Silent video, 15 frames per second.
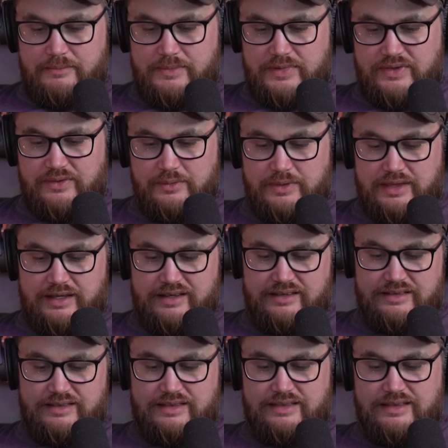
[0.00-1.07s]
so
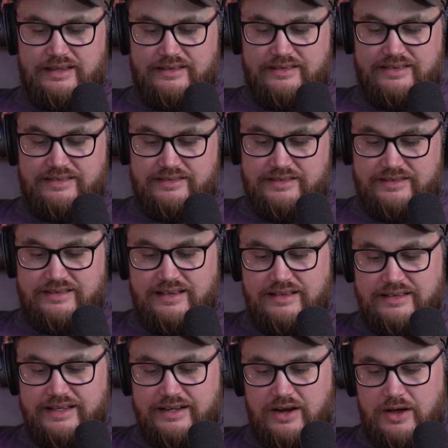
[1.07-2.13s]
they're
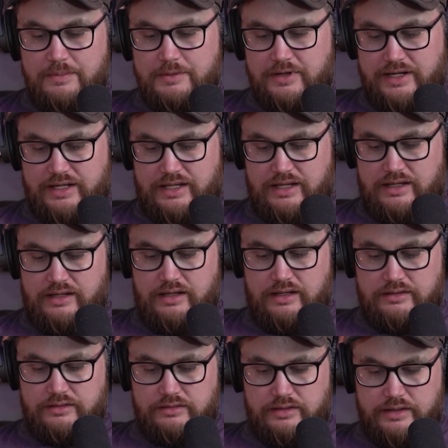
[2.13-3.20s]
selling an upgrade kit,
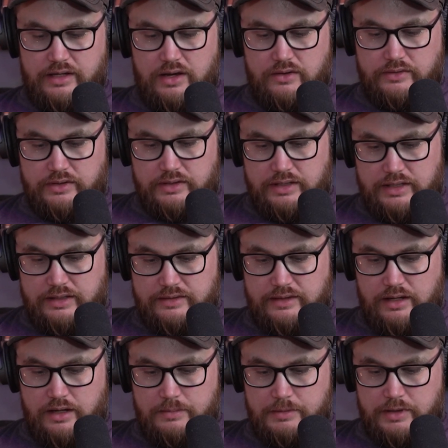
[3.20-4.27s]
and they're like, oh, you can get
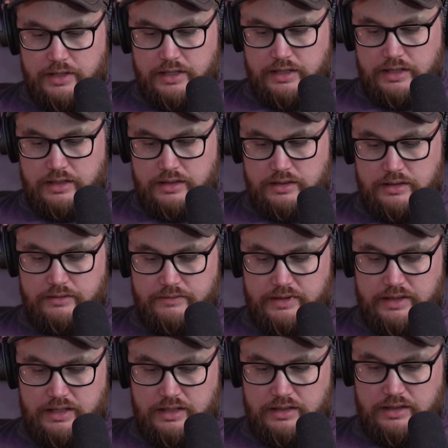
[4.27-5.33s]
the upgrade kit and
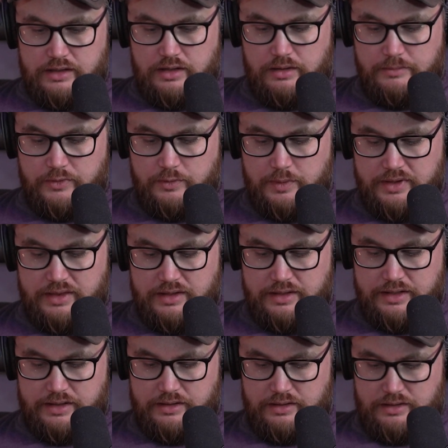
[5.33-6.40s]
everything. And it comes with
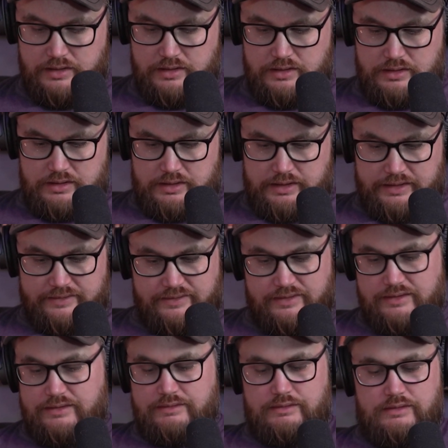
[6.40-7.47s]
like,
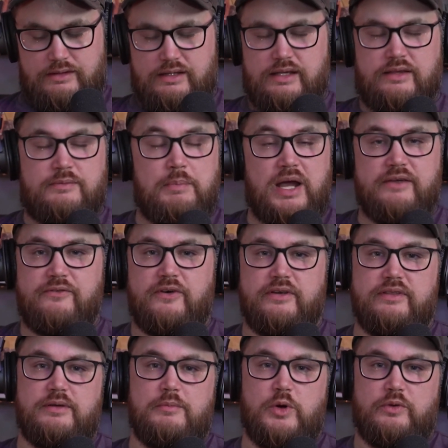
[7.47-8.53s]
it's by
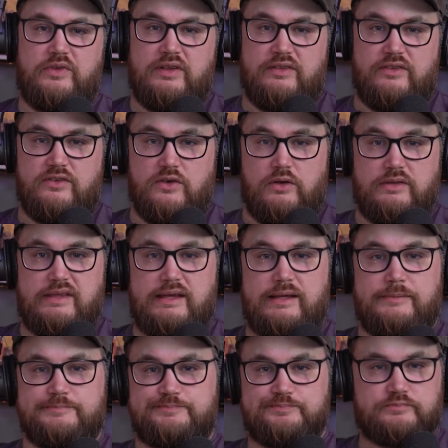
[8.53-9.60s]
far the most
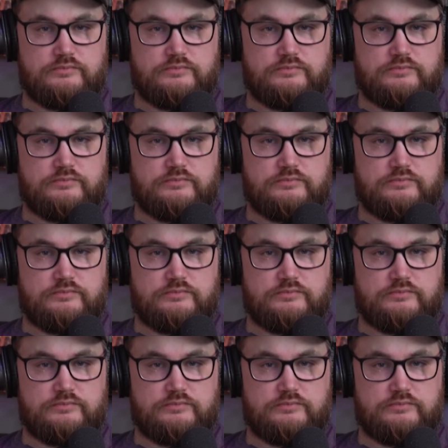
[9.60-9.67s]
insulting